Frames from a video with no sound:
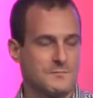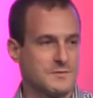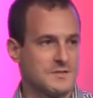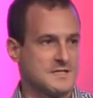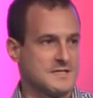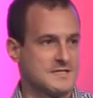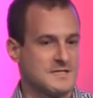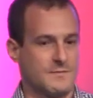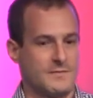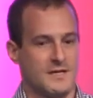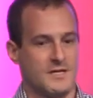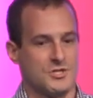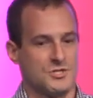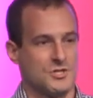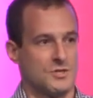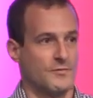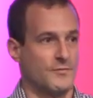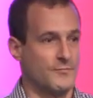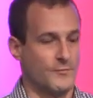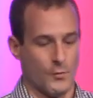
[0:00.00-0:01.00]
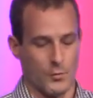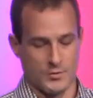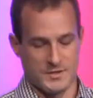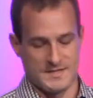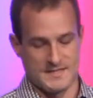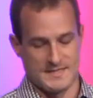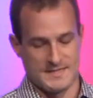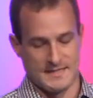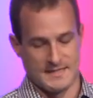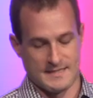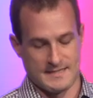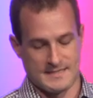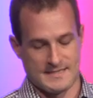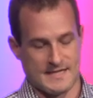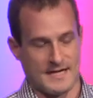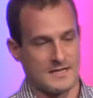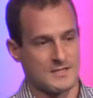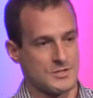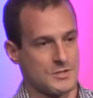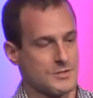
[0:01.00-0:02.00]
participation of four distinct
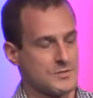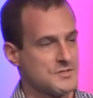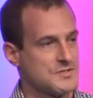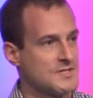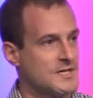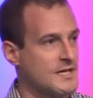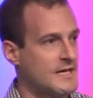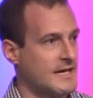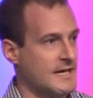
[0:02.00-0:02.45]
sectors,